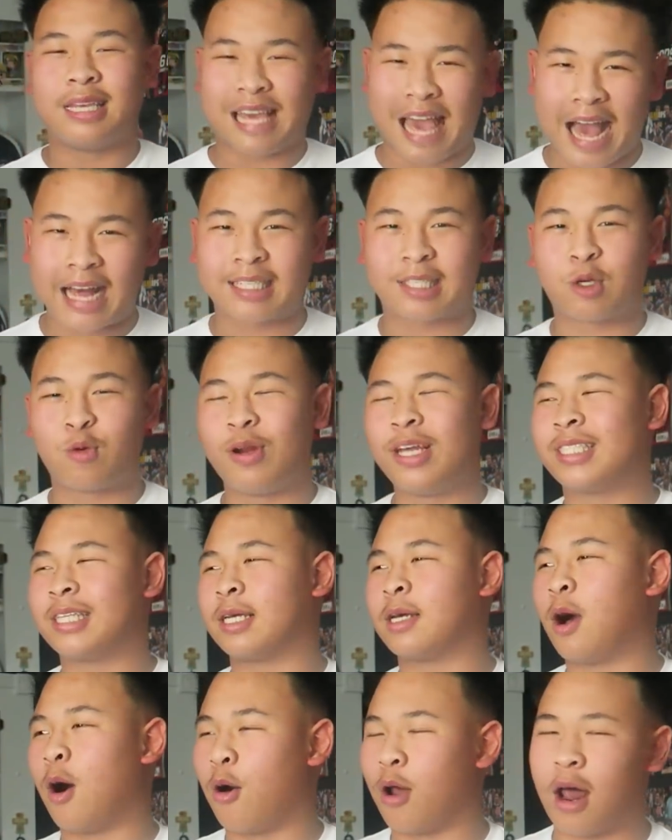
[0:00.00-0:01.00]
Yes, Reese
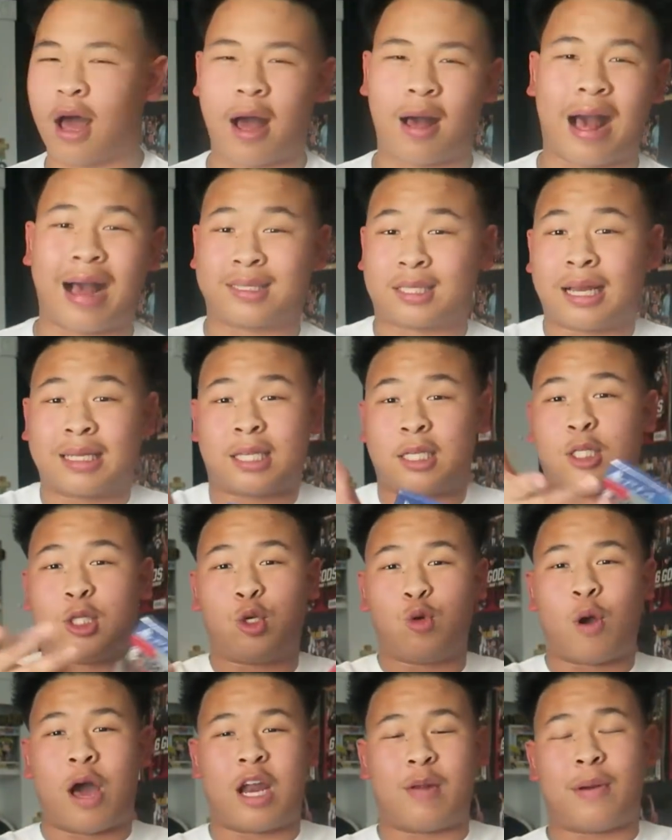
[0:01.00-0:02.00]
the GOAT. I
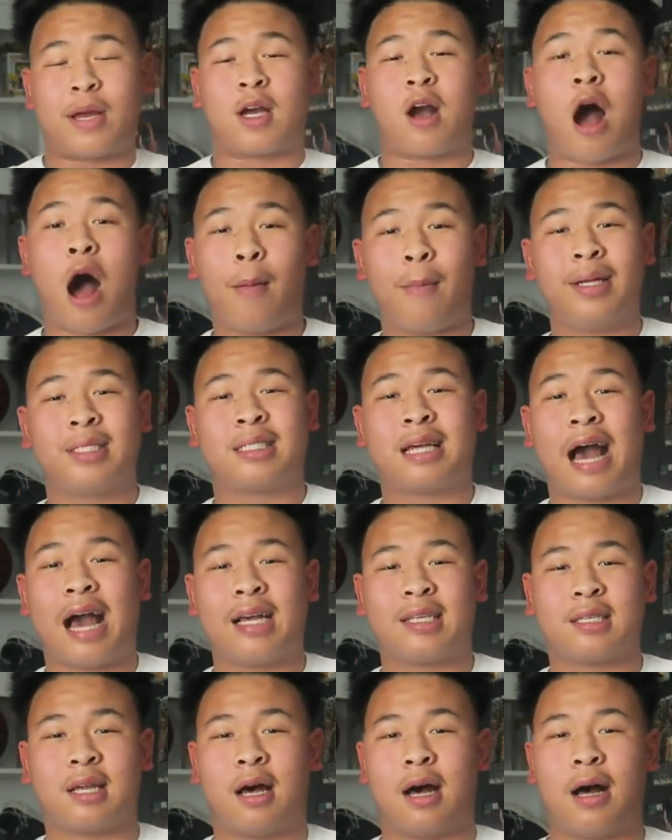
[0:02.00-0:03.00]
selected you out of my comments,
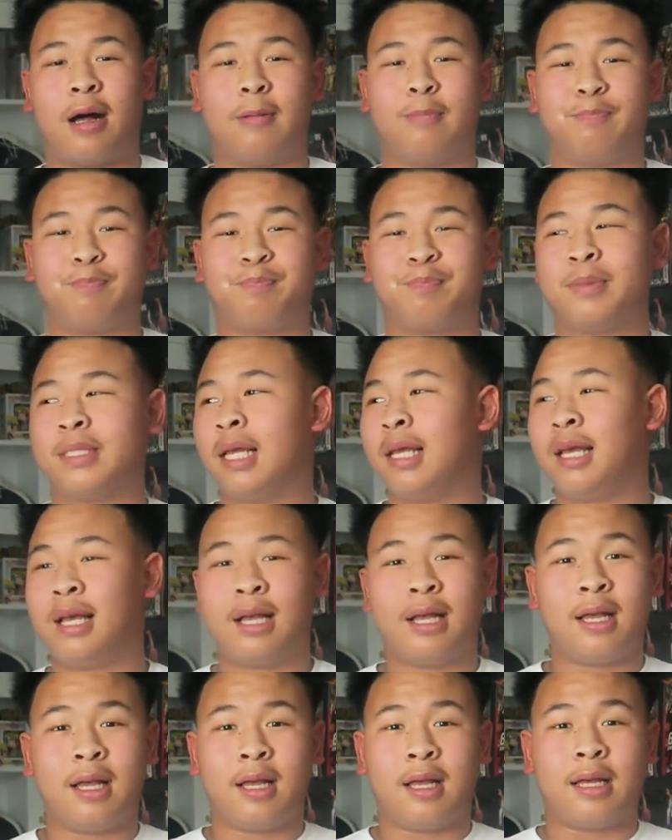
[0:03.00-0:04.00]
guys.
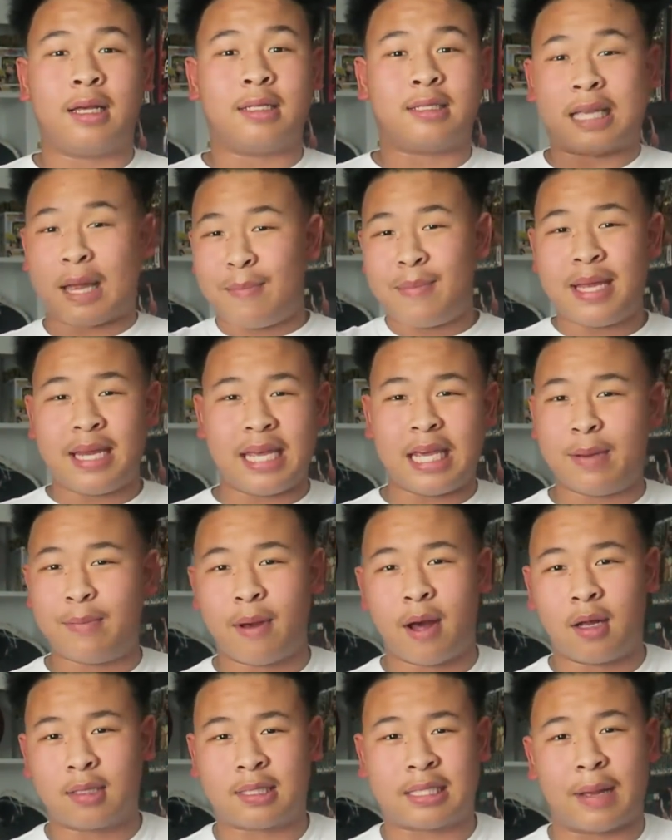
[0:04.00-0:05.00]
Send me an
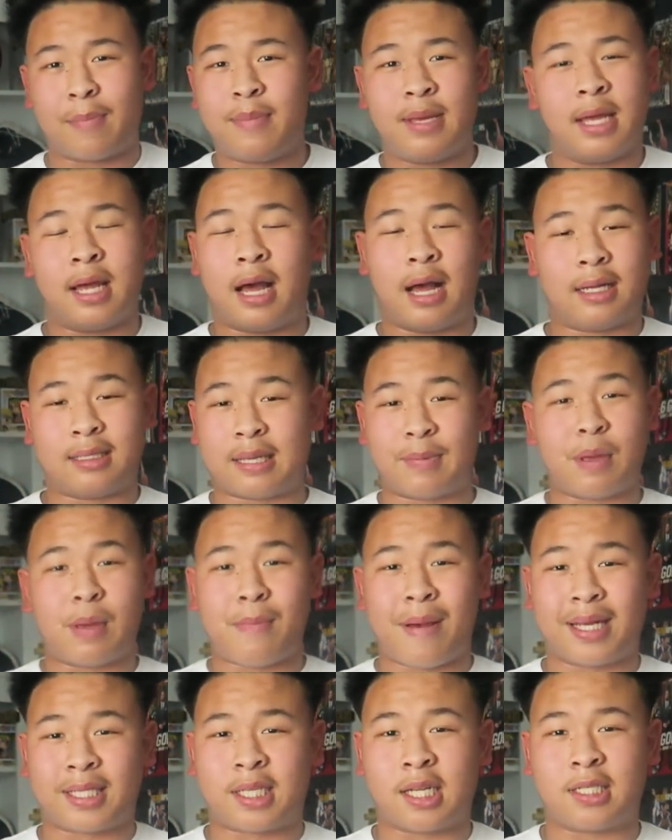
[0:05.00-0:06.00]
email, send me a
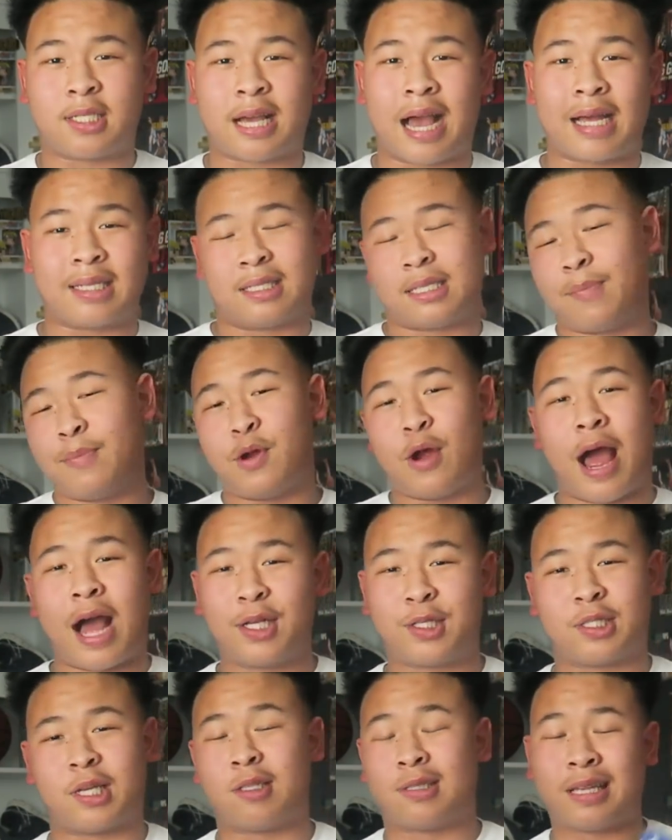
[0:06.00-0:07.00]
message, guys, and give me your
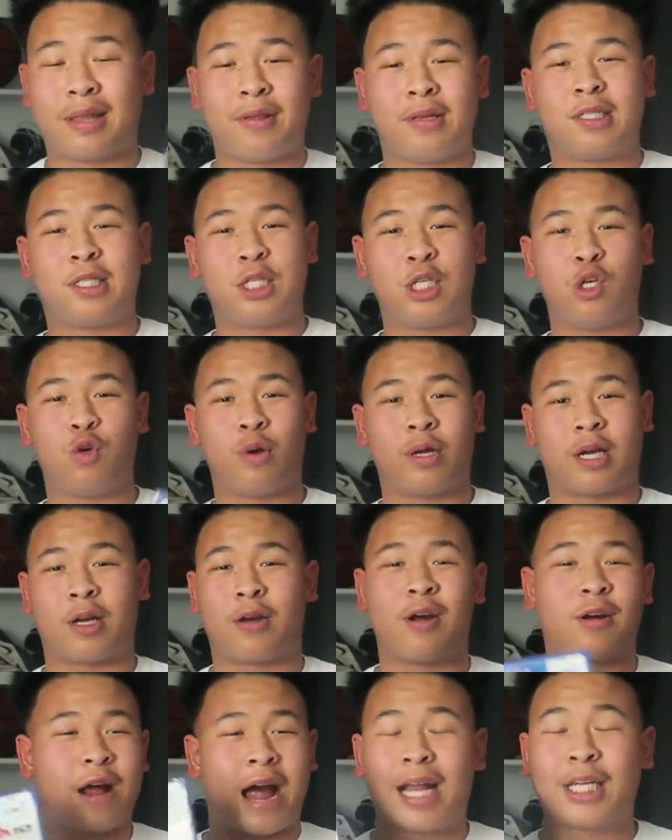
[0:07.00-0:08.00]
address. I'll send this to you, and
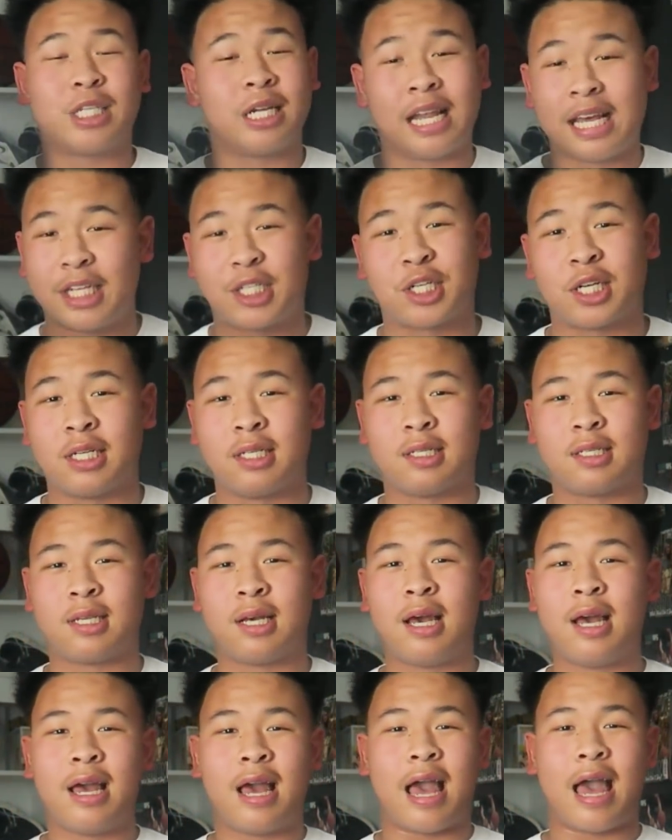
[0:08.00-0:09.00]
congratulations.